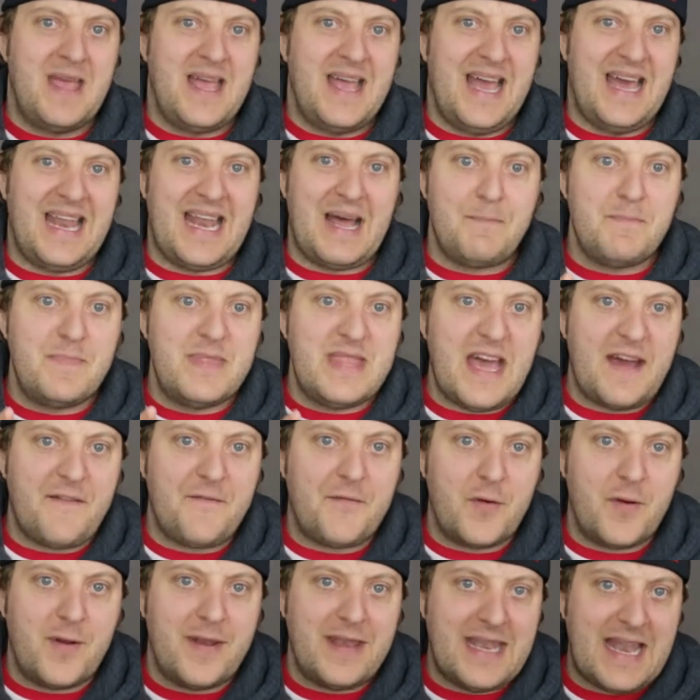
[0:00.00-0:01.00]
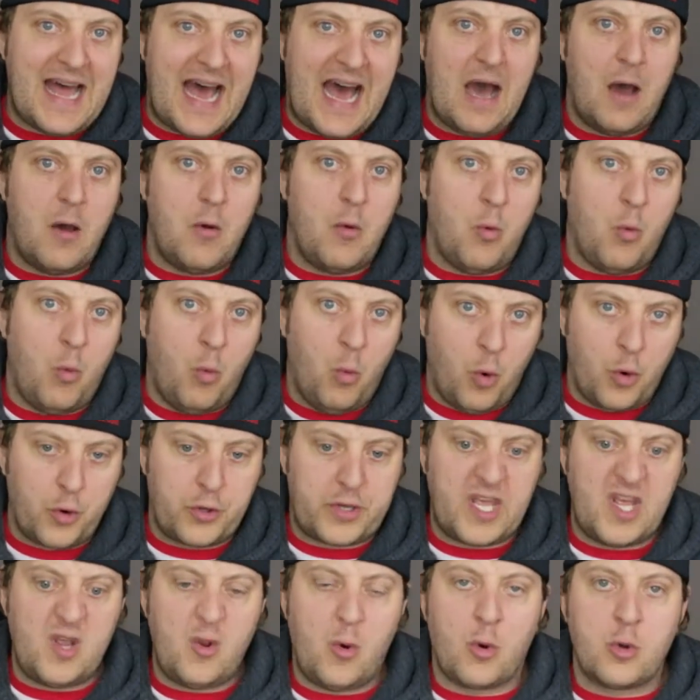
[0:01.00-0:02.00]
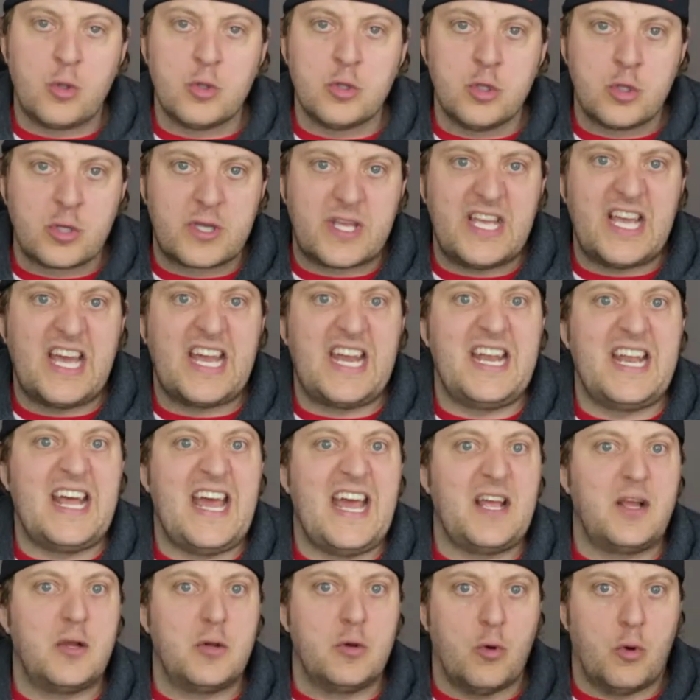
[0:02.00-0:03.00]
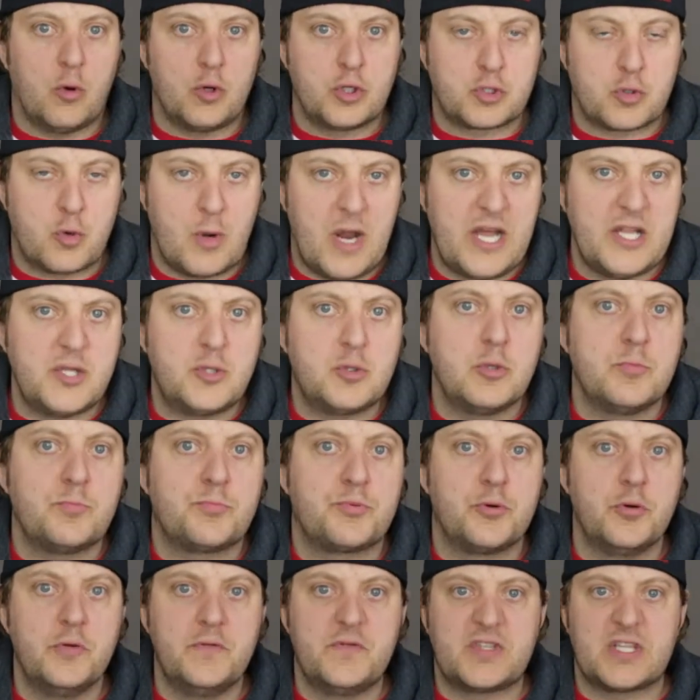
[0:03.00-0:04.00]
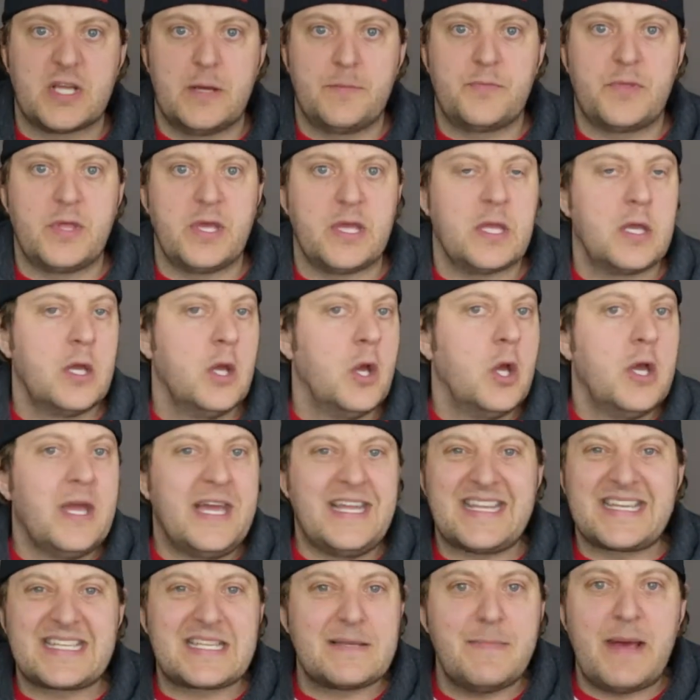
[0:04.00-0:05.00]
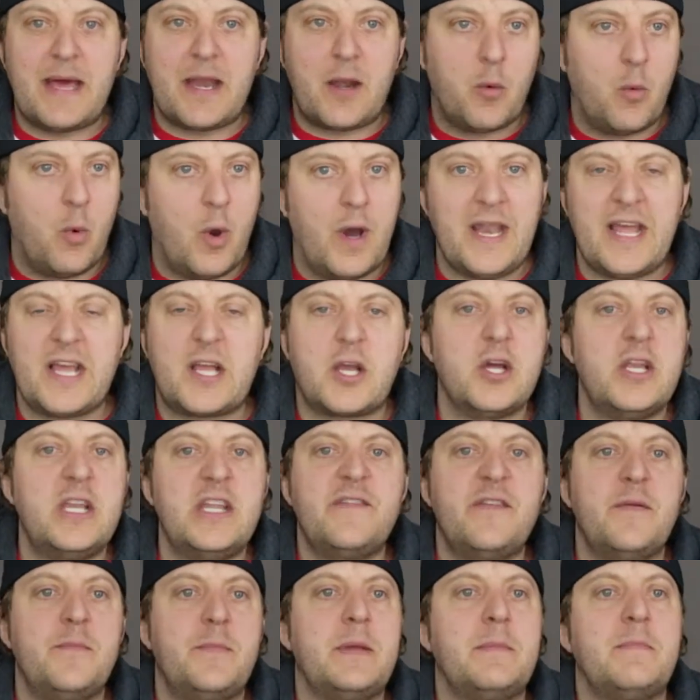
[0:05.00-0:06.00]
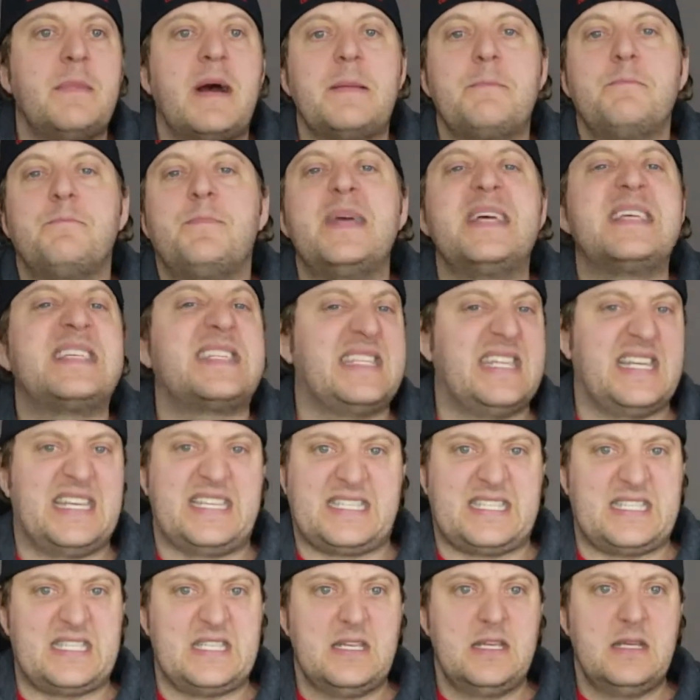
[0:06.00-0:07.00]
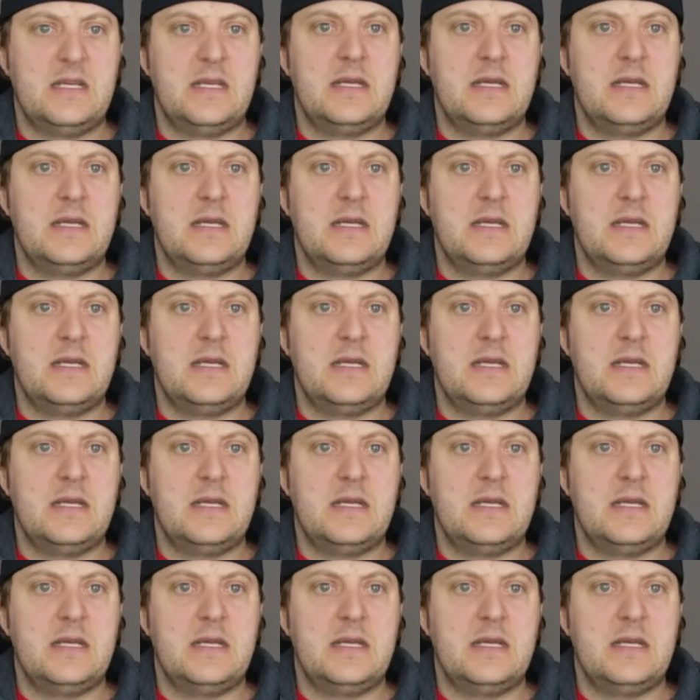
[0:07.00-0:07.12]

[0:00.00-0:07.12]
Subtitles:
And I'm never not working or looking at an angle or trying to improve something. It doesn't matter what. It couldn't even be my business.